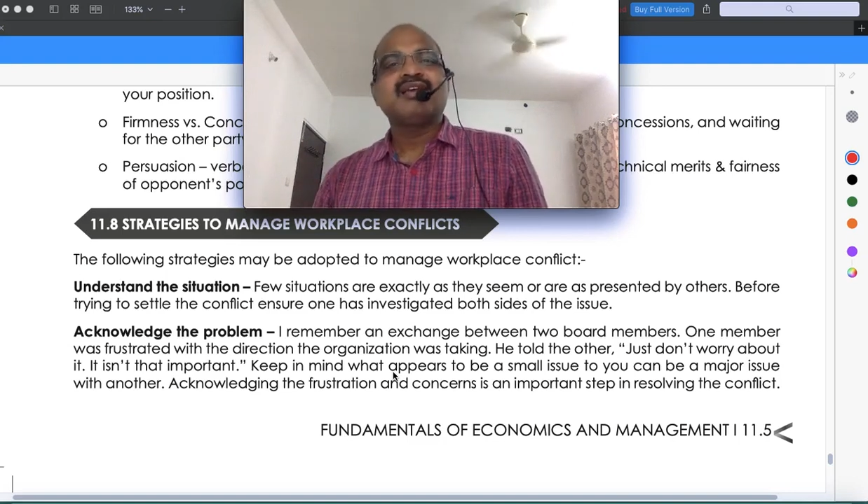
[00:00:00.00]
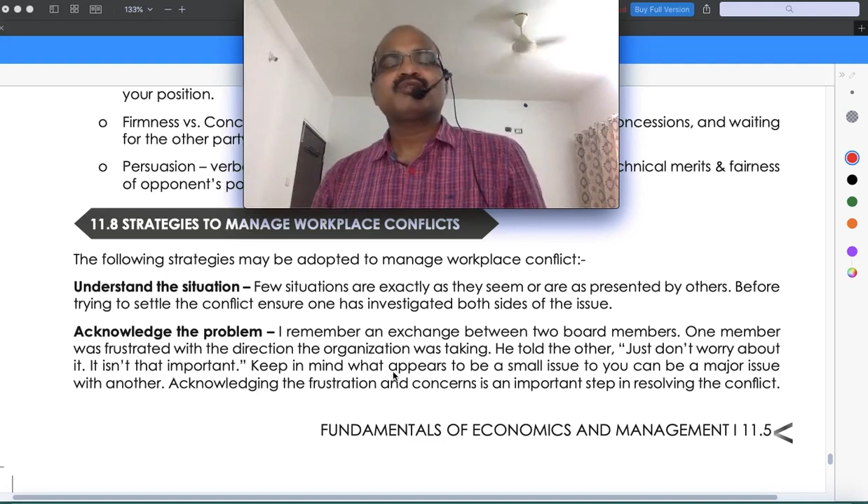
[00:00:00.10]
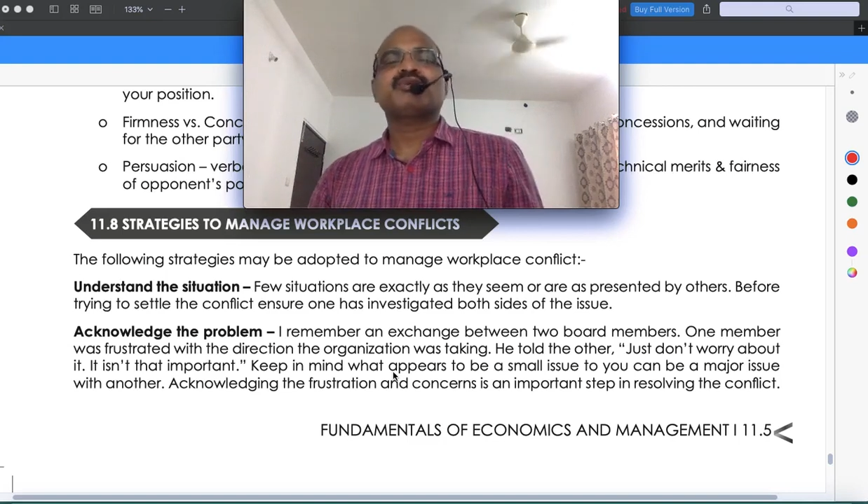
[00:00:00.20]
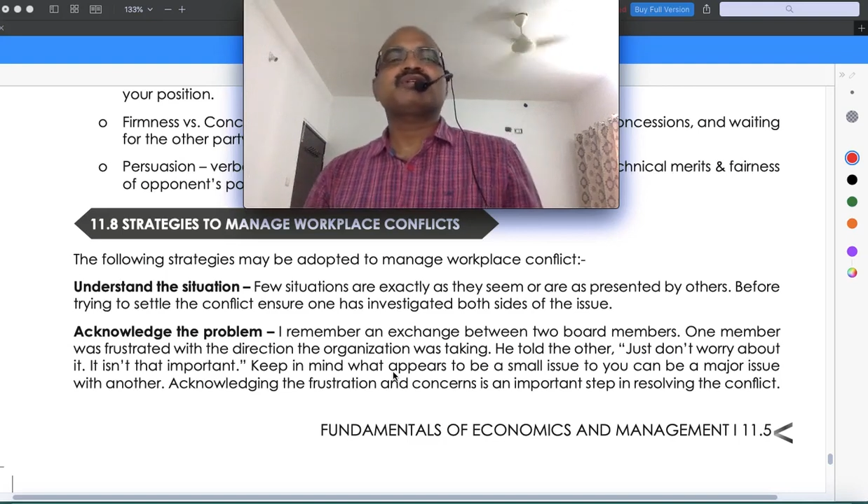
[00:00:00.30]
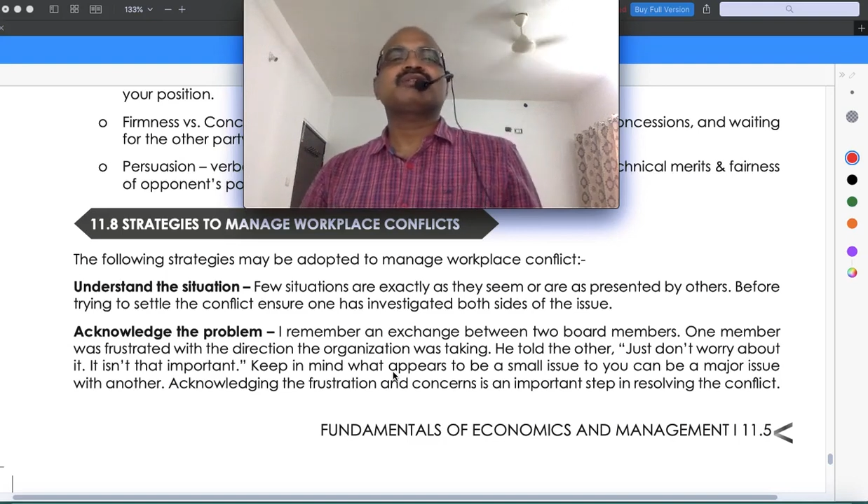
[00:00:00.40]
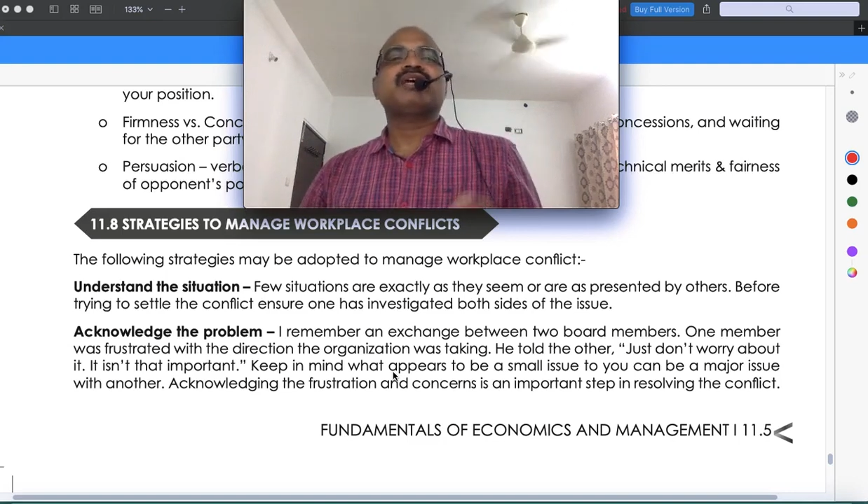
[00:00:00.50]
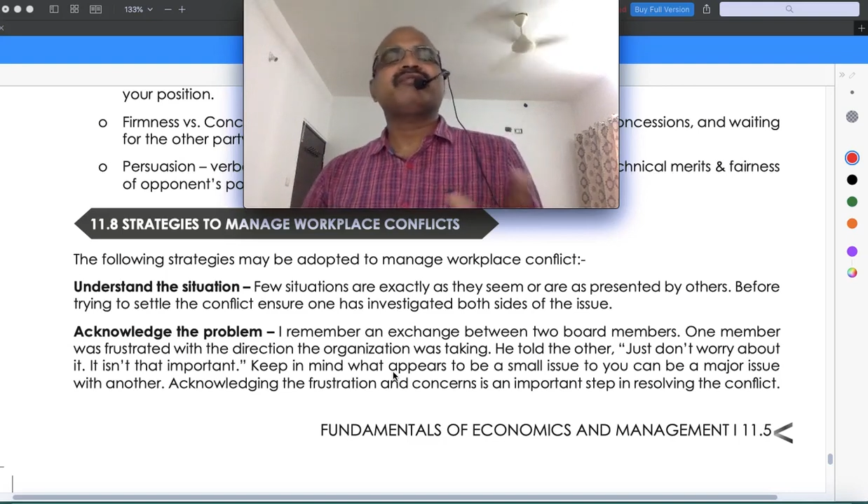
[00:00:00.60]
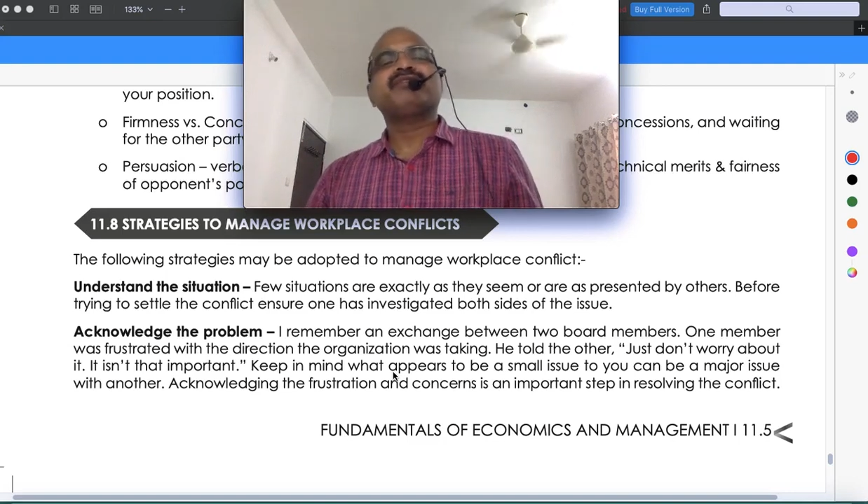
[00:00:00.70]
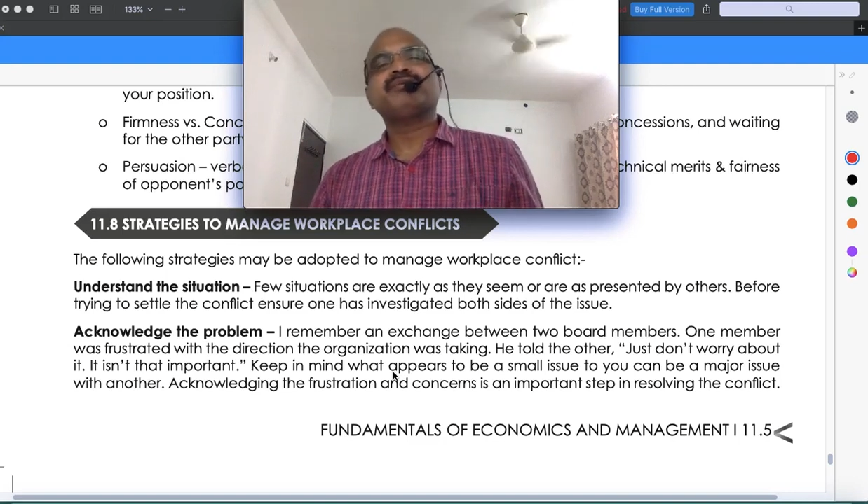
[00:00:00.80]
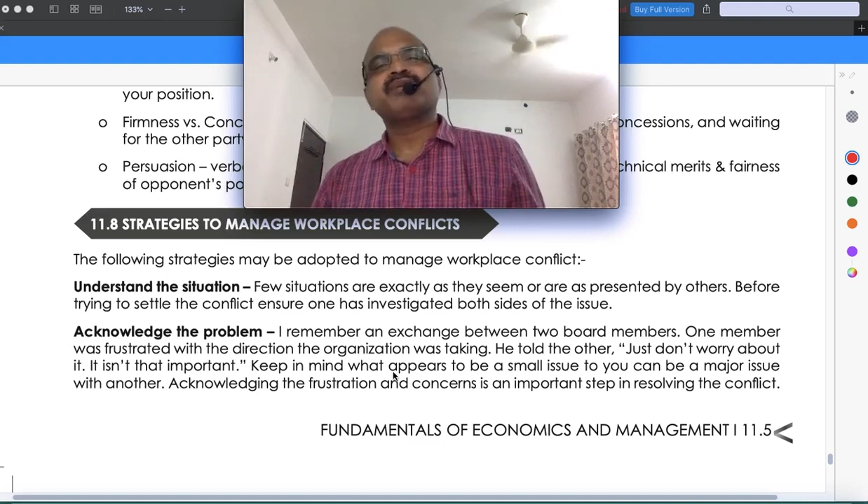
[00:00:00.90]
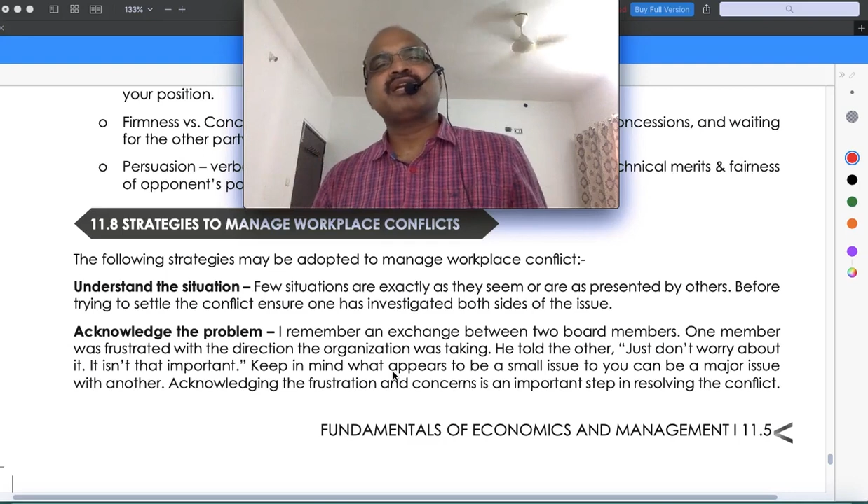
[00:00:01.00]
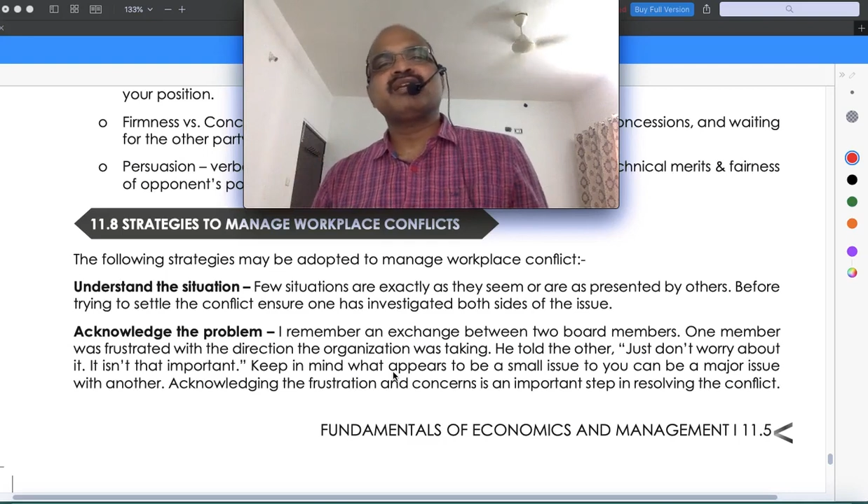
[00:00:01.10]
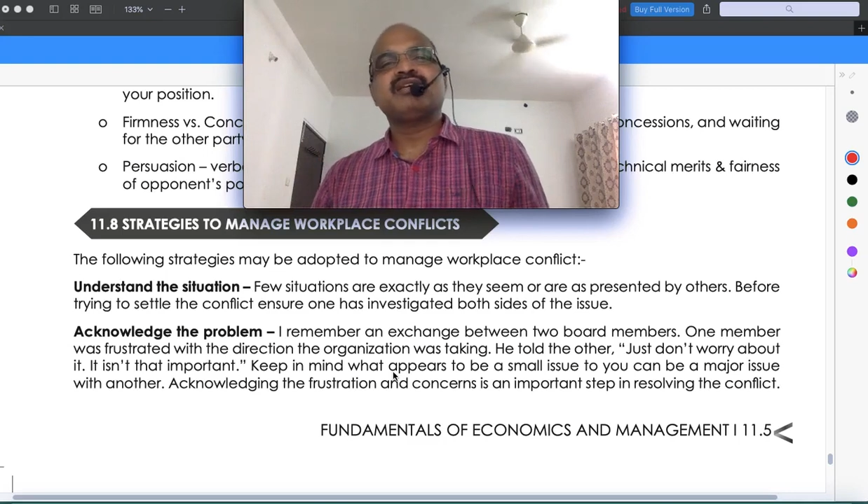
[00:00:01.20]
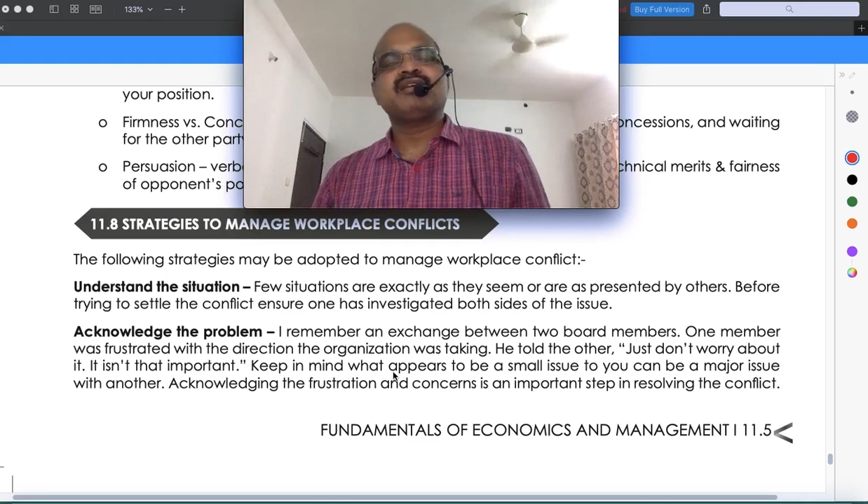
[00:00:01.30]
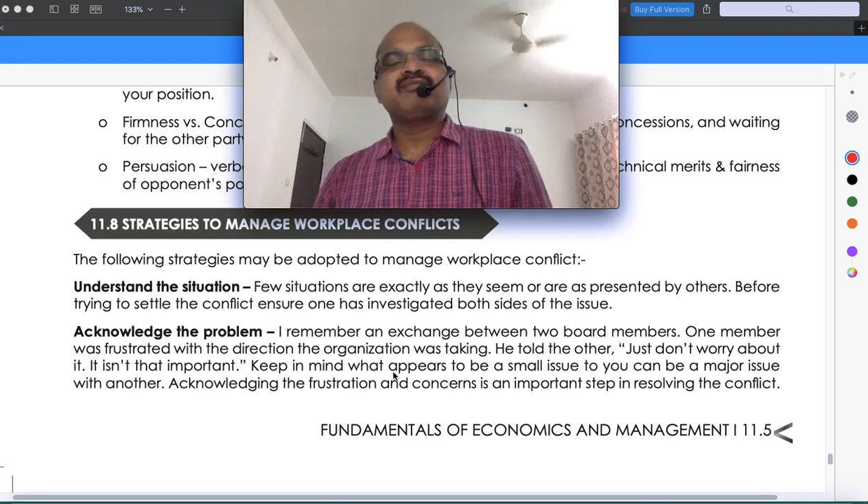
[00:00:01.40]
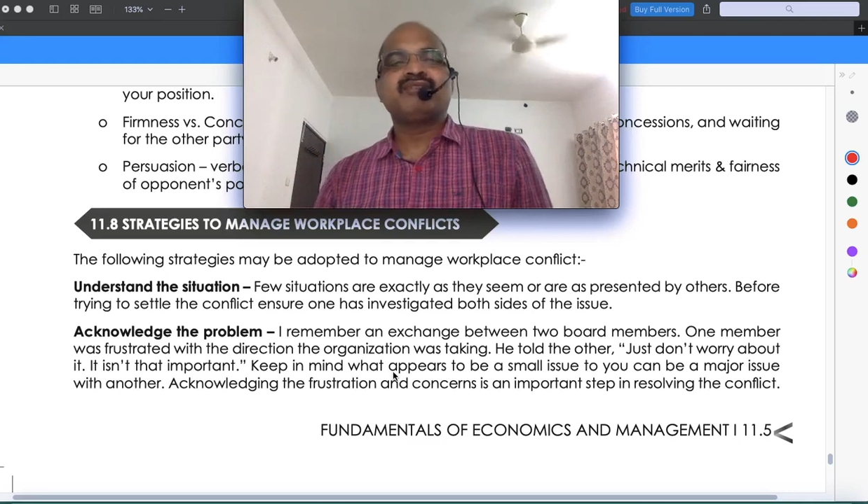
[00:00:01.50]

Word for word: So because everybody,